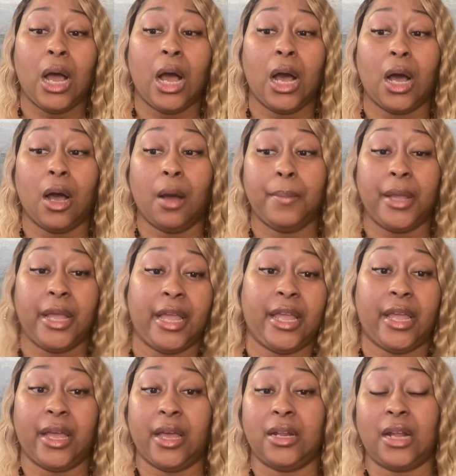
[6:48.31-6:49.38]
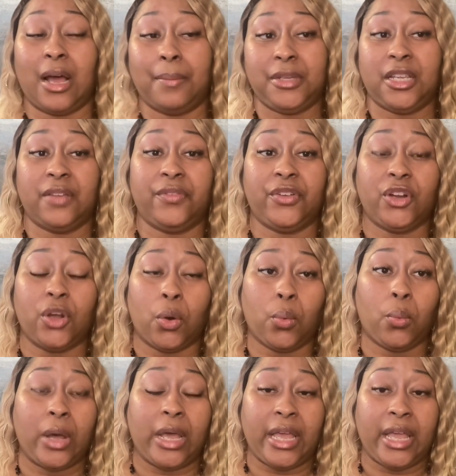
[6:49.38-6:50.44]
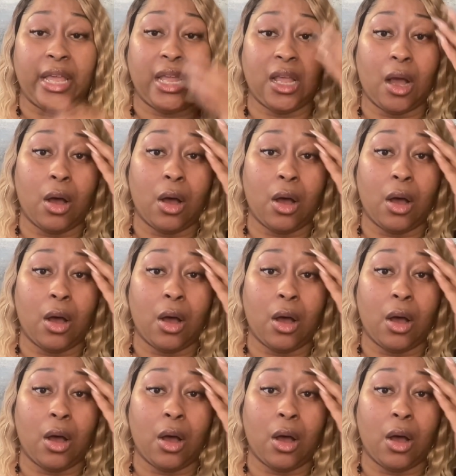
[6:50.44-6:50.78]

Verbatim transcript: Um, and I'm giving away